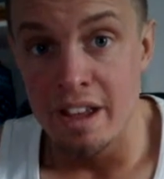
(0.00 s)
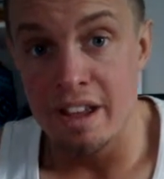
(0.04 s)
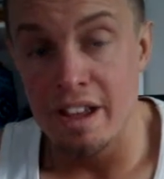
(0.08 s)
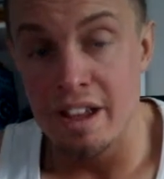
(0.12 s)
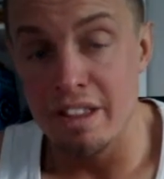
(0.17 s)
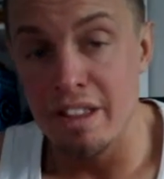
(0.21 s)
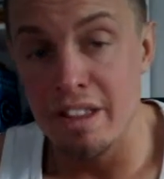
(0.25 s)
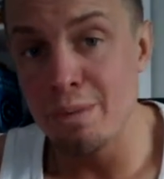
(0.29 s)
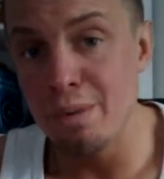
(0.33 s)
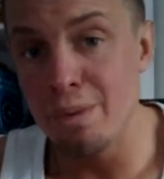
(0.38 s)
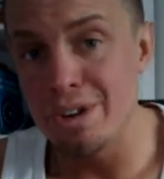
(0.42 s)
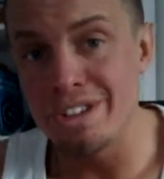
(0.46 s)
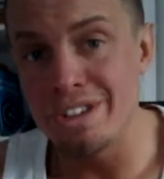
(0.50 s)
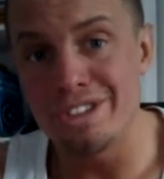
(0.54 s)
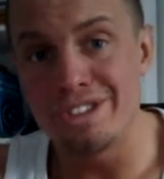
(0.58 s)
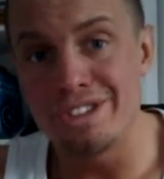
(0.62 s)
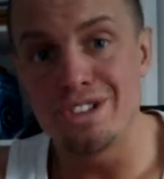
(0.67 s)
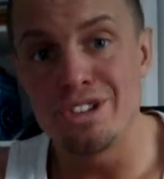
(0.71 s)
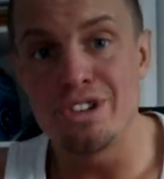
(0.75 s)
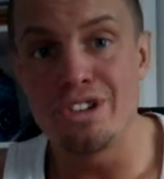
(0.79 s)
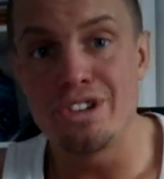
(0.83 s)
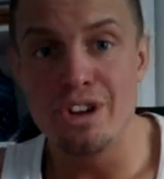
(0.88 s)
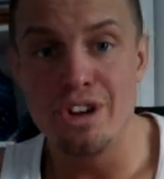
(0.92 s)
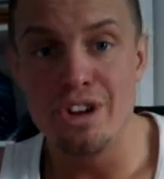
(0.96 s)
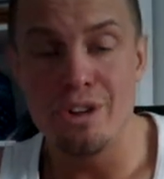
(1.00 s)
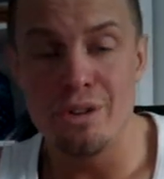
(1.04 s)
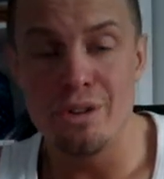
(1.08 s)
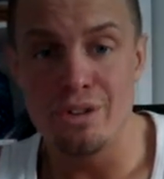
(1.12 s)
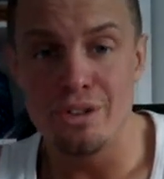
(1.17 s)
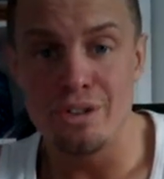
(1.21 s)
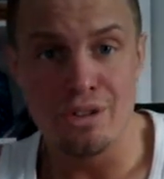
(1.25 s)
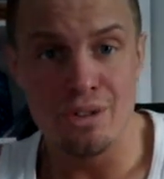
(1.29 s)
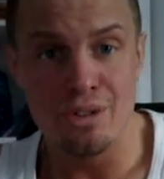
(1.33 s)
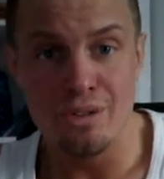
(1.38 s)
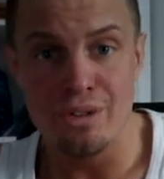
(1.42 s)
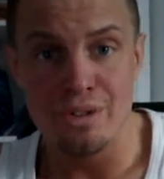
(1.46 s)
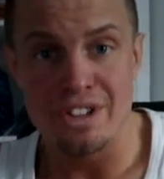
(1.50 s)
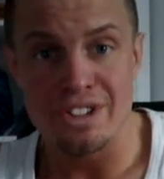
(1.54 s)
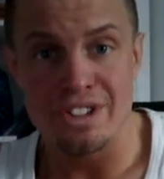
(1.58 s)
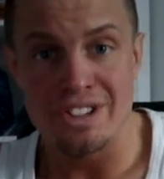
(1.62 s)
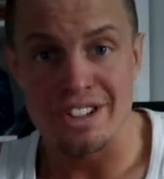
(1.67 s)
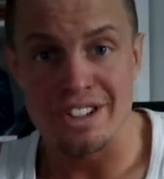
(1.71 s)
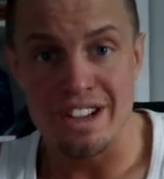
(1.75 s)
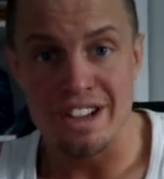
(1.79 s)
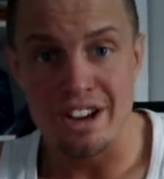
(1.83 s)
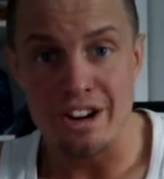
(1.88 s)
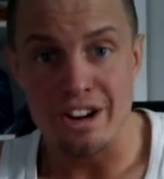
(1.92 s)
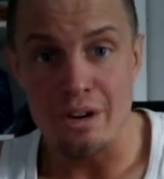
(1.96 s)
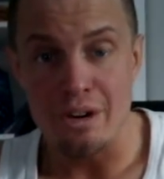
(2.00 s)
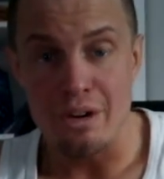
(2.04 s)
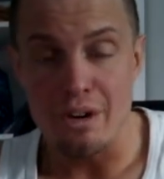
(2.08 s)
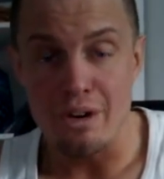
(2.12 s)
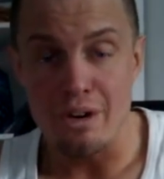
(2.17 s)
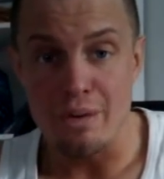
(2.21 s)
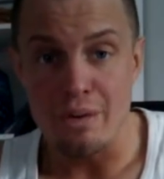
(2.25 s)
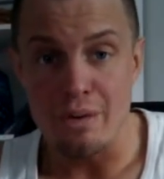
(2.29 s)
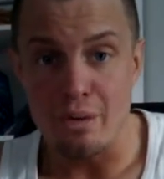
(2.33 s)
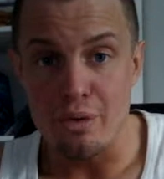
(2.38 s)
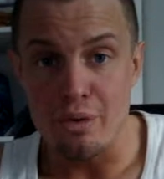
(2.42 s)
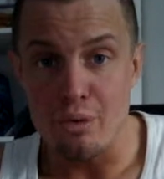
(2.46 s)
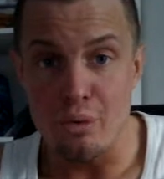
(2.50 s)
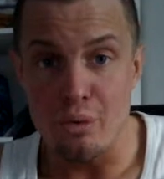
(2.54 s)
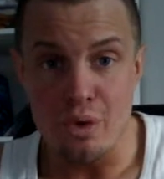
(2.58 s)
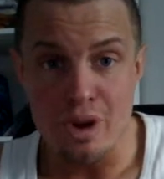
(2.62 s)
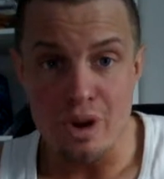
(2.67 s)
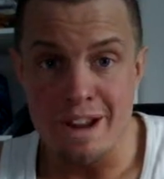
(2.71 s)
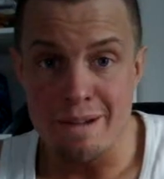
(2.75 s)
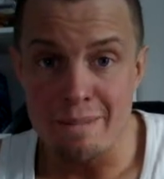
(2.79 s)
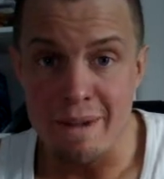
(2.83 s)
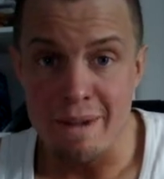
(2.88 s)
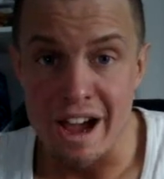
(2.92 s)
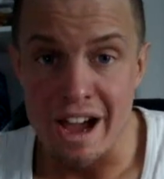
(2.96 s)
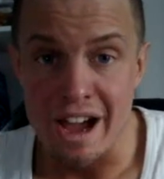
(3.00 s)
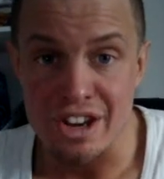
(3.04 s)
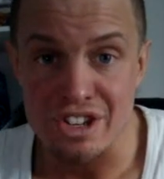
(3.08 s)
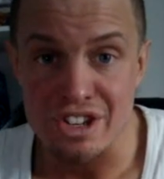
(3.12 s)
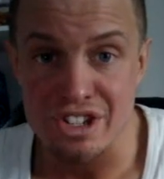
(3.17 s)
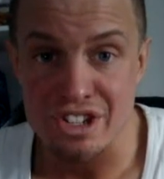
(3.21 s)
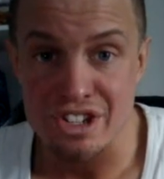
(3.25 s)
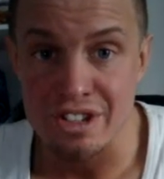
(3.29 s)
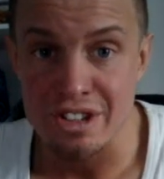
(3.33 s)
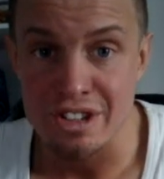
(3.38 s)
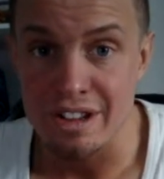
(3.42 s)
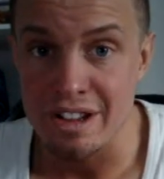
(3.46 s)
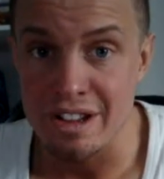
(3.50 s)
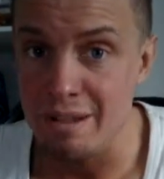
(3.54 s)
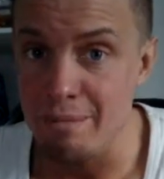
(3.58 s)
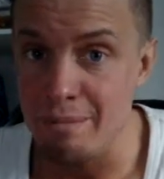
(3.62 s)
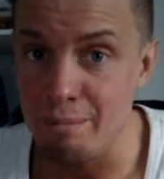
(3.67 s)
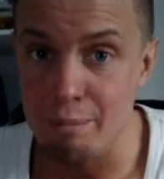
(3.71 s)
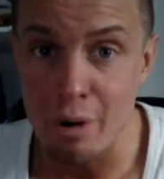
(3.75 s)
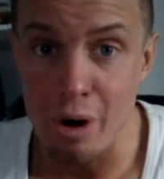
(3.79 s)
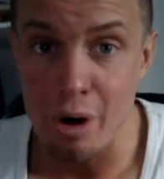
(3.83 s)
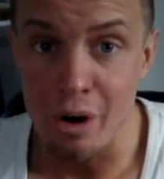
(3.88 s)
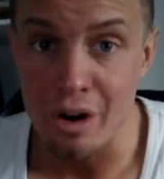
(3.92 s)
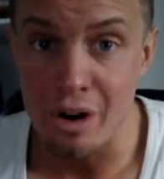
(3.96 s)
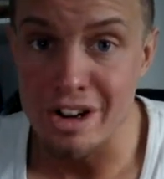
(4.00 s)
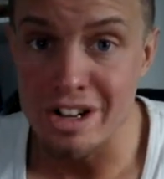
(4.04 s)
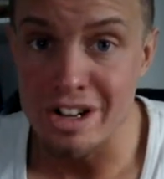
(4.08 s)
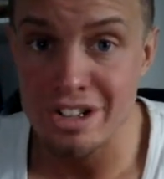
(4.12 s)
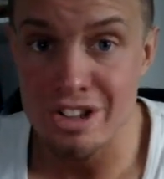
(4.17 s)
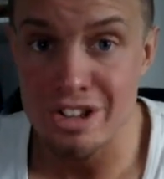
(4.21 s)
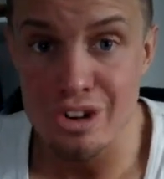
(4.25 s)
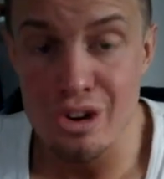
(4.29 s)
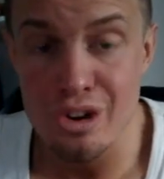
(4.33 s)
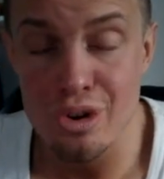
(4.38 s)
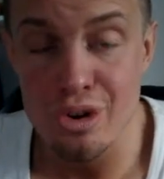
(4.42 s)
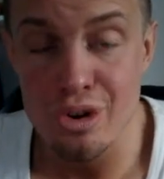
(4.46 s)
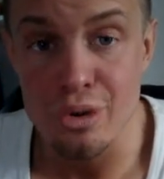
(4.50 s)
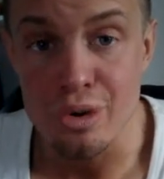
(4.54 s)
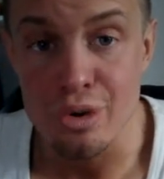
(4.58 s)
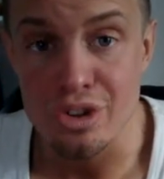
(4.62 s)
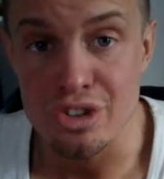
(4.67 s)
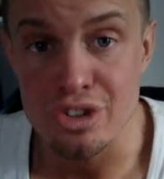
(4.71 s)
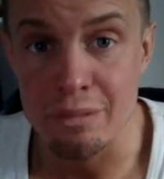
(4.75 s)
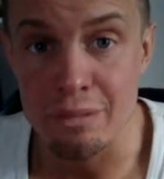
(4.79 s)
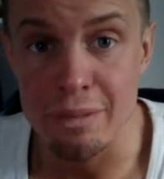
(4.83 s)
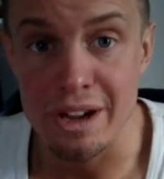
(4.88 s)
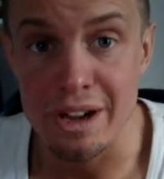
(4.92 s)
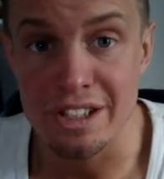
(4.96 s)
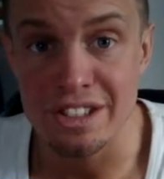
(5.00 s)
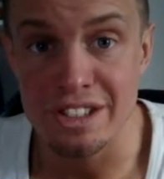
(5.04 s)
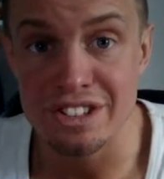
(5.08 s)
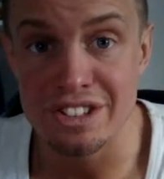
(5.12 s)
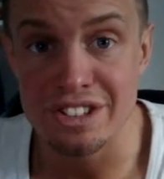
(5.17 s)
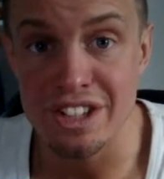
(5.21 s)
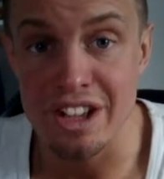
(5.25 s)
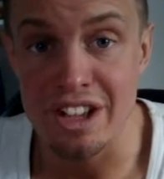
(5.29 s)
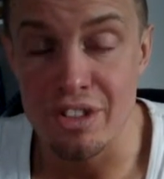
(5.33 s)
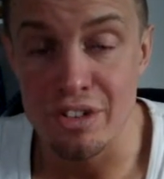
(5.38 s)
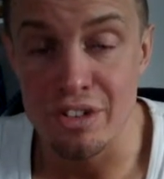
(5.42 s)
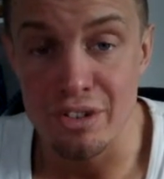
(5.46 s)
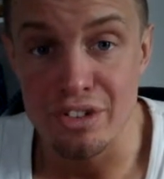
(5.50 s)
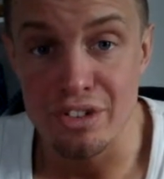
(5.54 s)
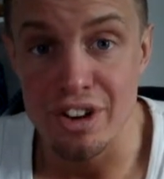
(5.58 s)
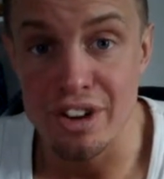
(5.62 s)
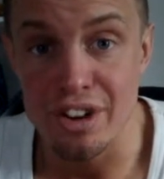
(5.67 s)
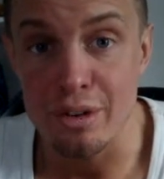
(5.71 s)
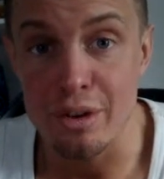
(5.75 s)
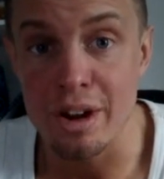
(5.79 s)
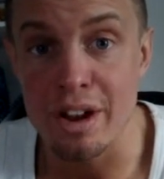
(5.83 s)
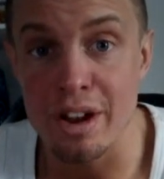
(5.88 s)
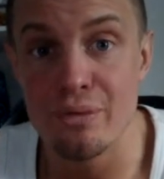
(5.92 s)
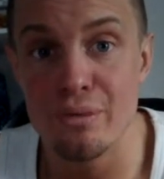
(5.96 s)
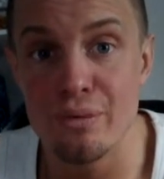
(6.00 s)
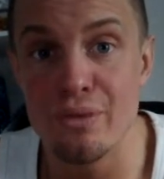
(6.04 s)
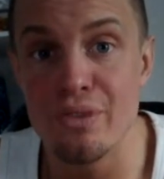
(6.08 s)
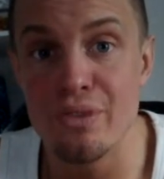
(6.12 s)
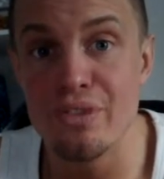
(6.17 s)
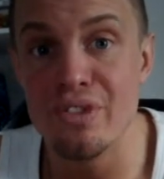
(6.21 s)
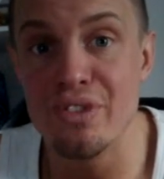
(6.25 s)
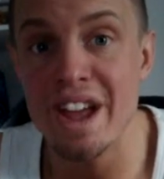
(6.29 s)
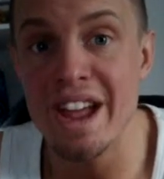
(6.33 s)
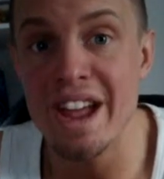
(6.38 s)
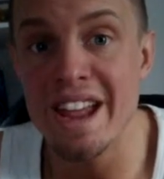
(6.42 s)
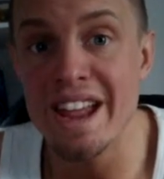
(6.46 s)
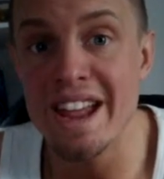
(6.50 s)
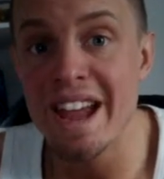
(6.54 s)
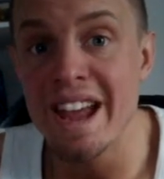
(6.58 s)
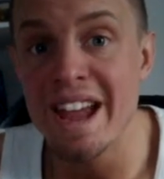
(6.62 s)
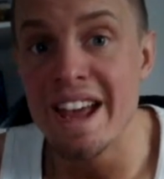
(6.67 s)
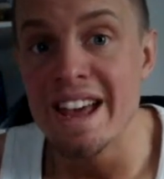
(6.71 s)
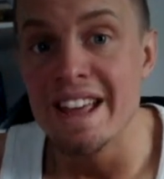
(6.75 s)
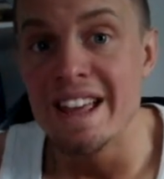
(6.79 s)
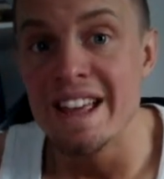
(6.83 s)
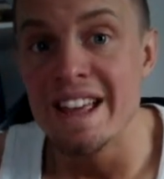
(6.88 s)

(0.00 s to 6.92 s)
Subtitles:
They wouldn't do this entire rematch and part 2, Shawn Michaels The Undertaker, if they